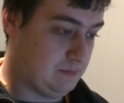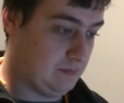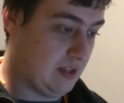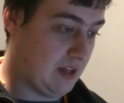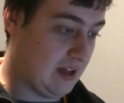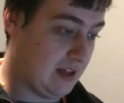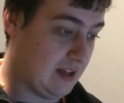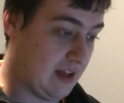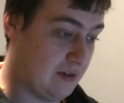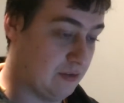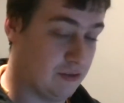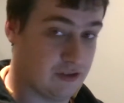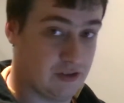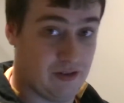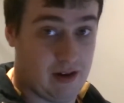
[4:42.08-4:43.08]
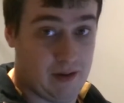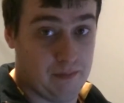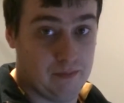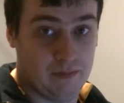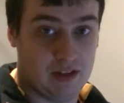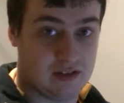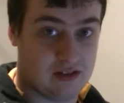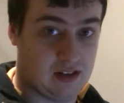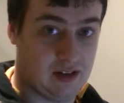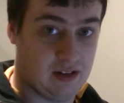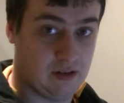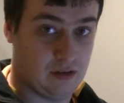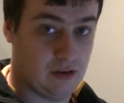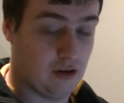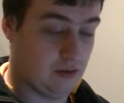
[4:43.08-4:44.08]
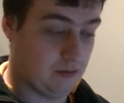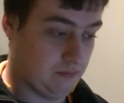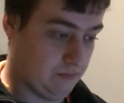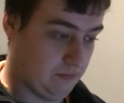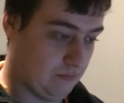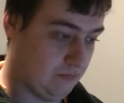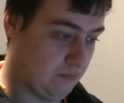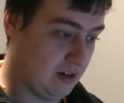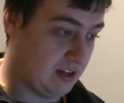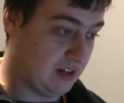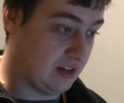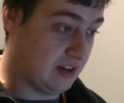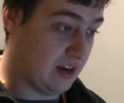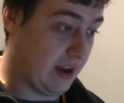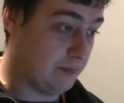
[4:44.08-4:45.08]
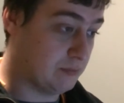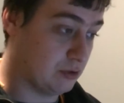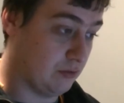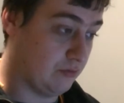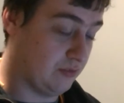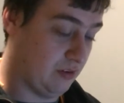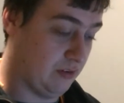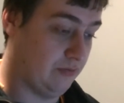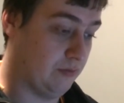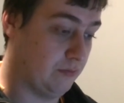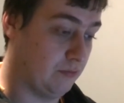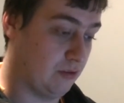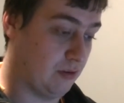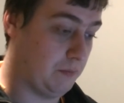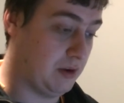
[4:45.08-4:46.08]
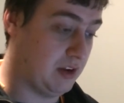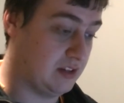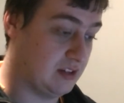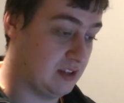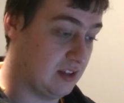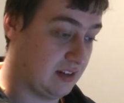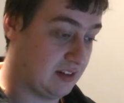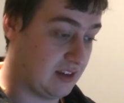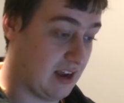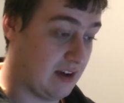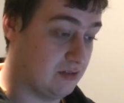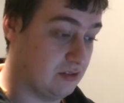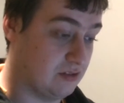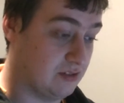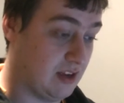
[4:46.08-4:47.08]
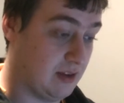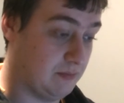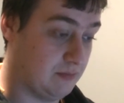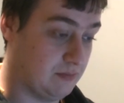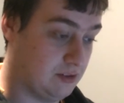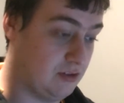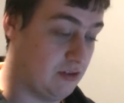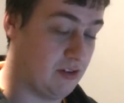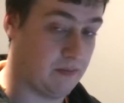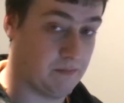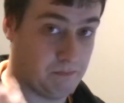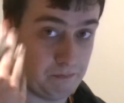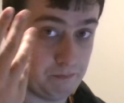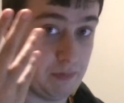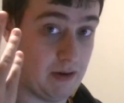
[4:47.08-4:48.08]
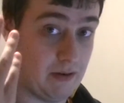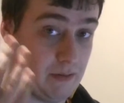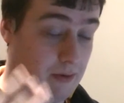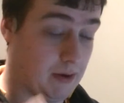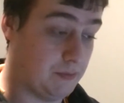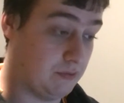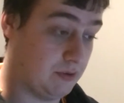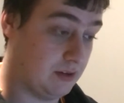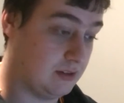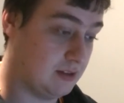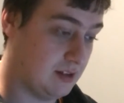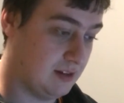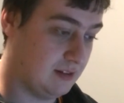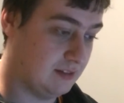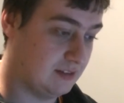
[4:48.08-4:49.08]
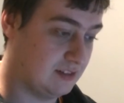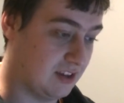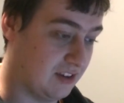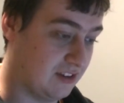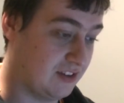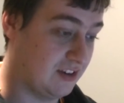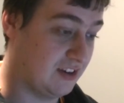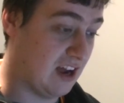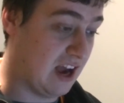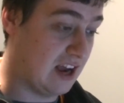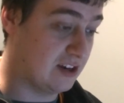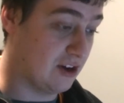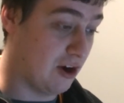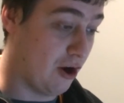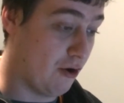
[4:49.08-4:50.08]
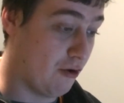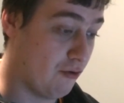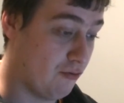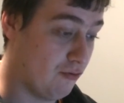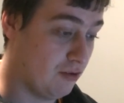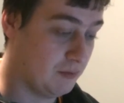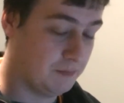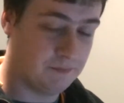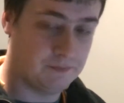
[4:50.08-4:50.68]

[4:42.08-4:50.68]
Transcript: And also, I'm literally reading the names off from Wikipedia, like the character's name, so I can better remember it. Duncan Idaho.